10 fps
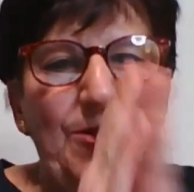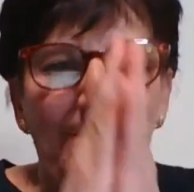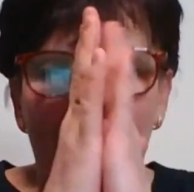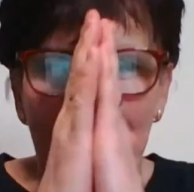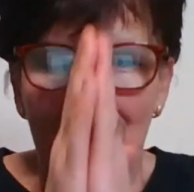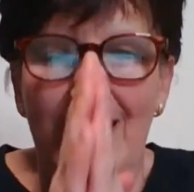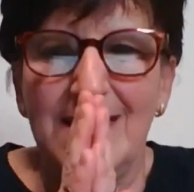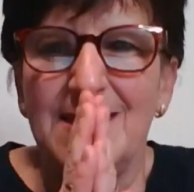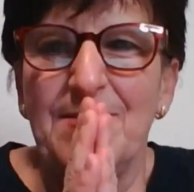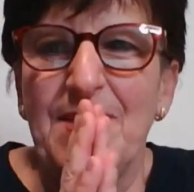Thank you very
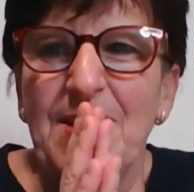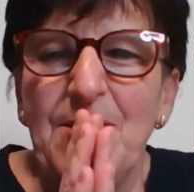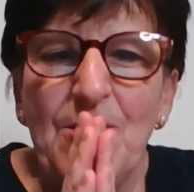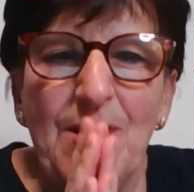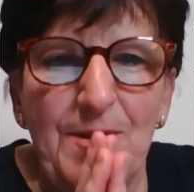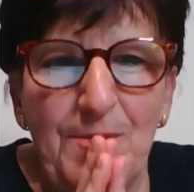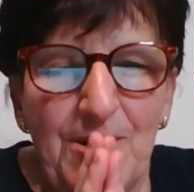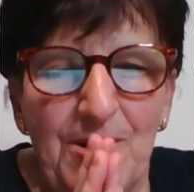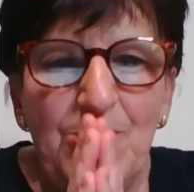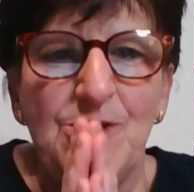much. Thank you
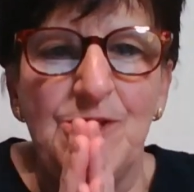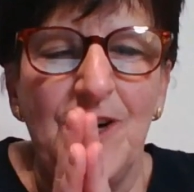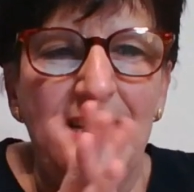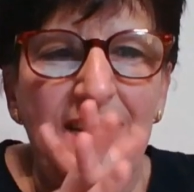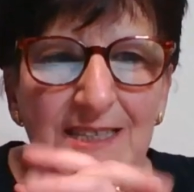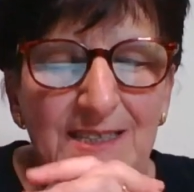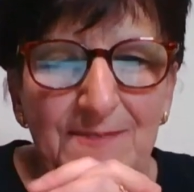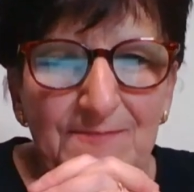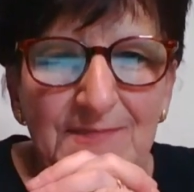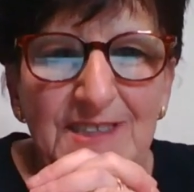everybody who joined
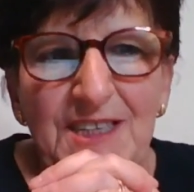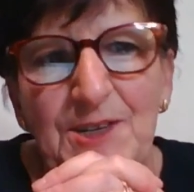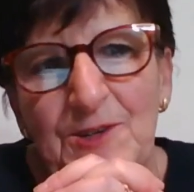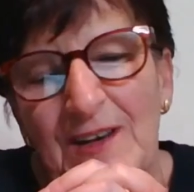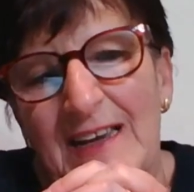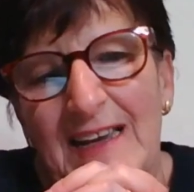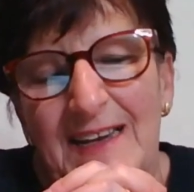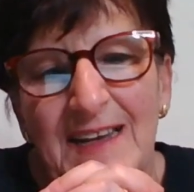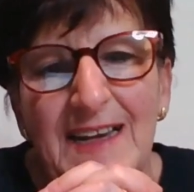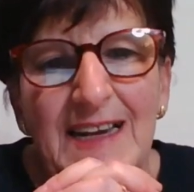us. See you
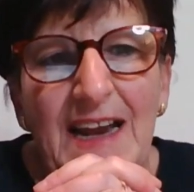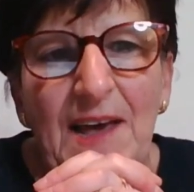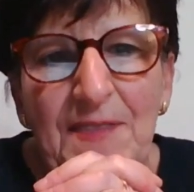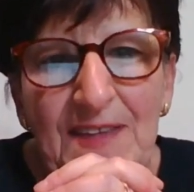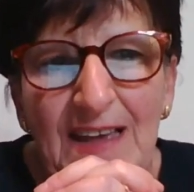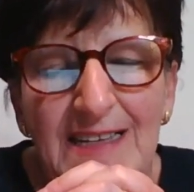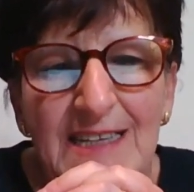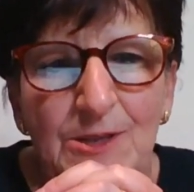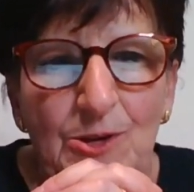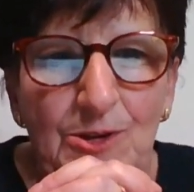again.
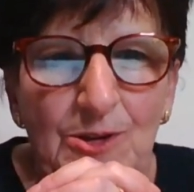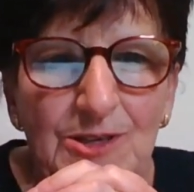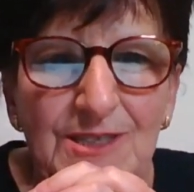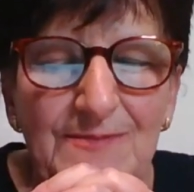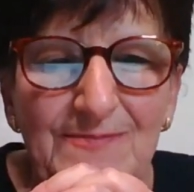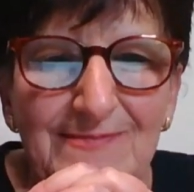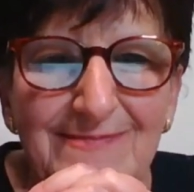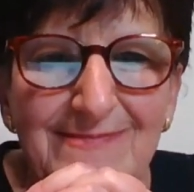Gracias a todos.